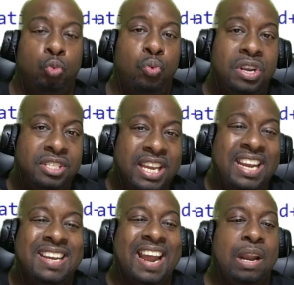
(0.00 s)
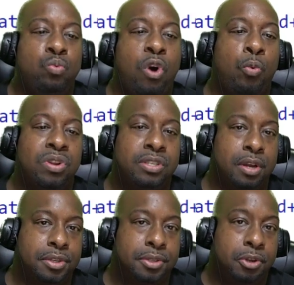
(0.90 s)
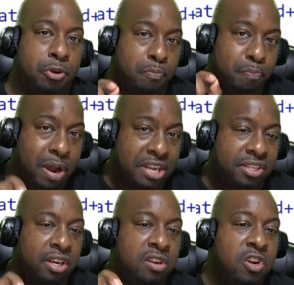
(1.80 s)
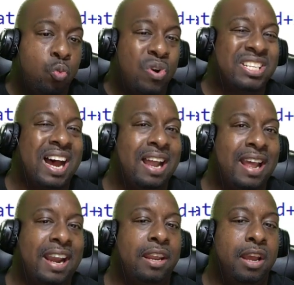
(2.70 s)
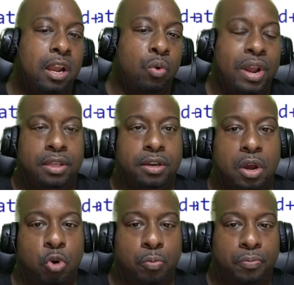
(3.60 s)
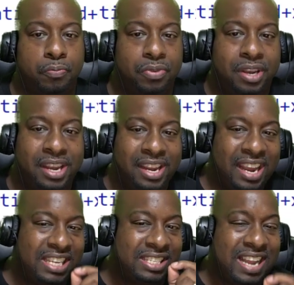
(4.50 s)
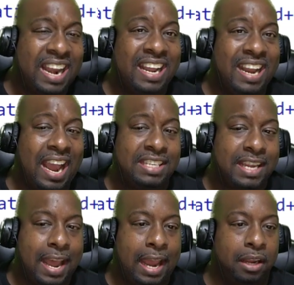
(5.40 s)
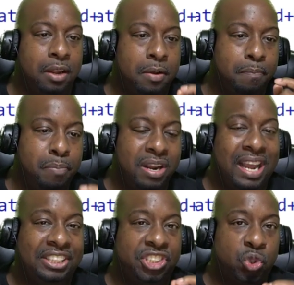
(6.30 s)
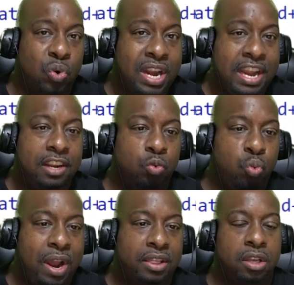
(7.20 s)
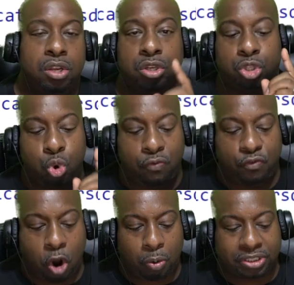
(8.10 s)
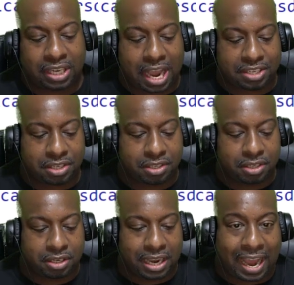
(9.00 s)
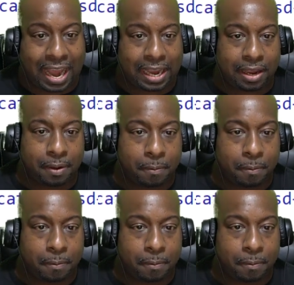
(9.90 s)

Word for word: we see 91 results, but look what's highlighted yellow in the DOM. It's not an A tag, but a string with two forward slashes A.